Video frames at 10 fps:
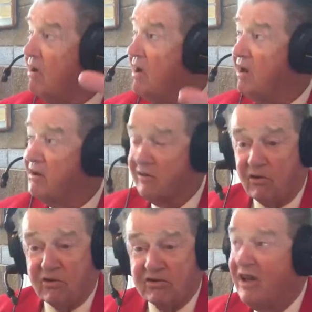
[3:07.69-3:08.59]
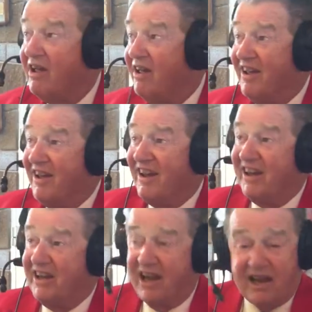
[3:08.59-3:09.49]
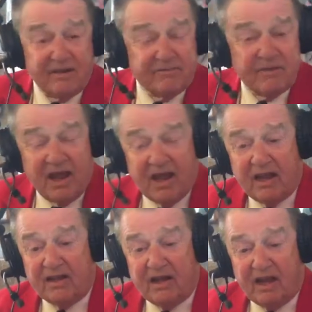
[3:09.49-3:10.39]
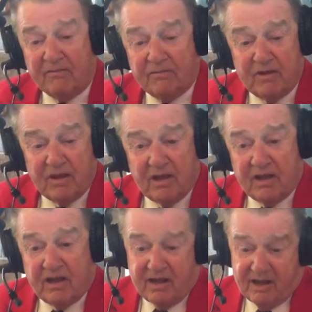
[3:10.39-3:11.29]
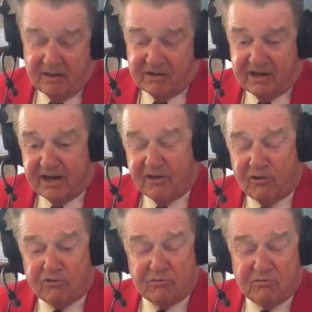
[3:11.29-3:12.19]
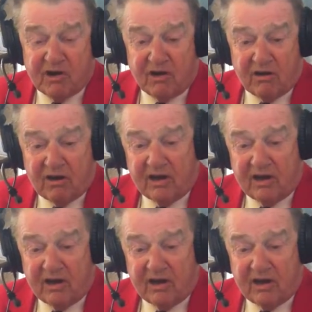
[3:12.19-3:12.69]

And of course, he did, and everything goes from there.